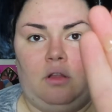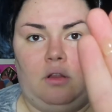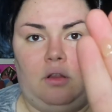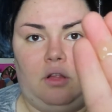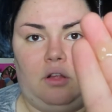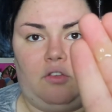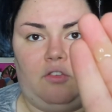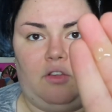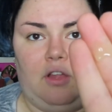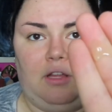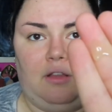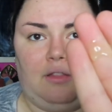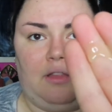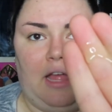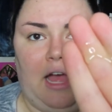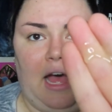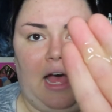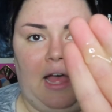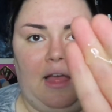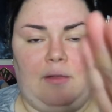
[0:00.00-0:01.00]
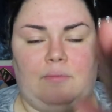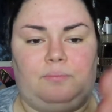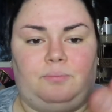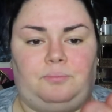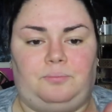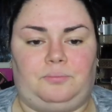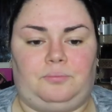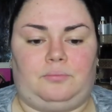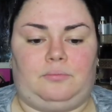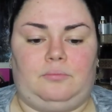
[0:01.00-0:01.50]
looks like that,
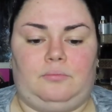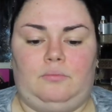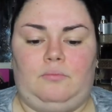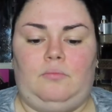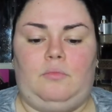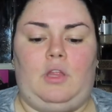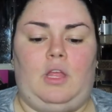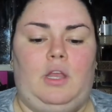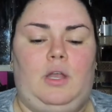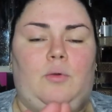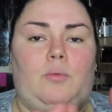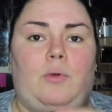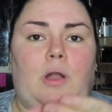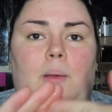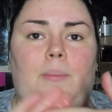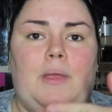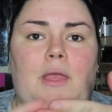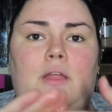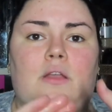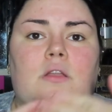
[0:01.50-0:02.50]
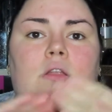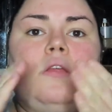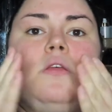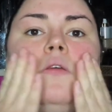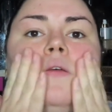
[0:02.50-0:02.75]
and I rub it,